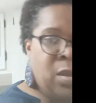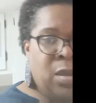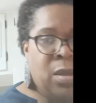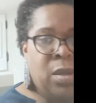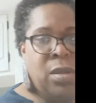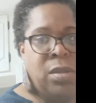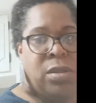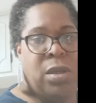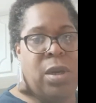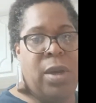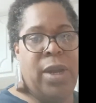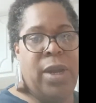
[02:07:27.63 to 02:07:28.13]

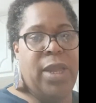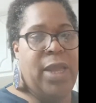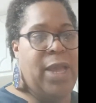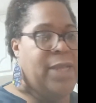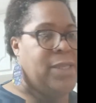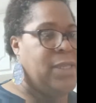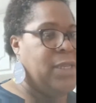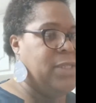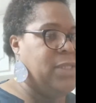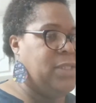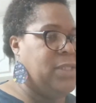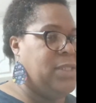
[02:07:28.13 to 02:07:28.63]
Sorry,
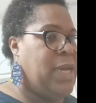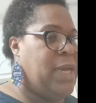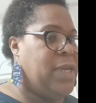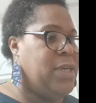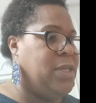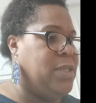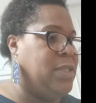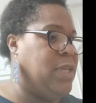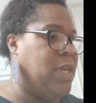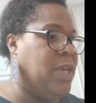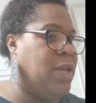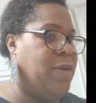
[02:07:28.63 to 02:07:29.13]
guys. I
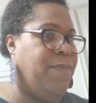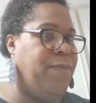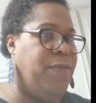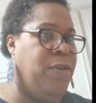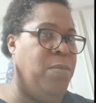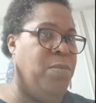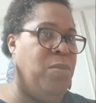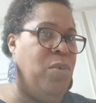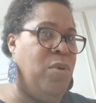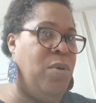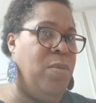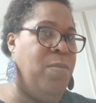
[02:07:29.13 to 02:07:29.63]
decided to take a
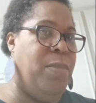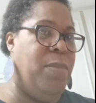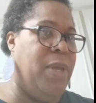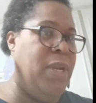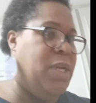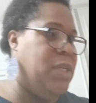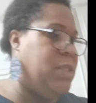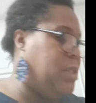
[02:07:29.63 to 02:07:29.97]
few more minutes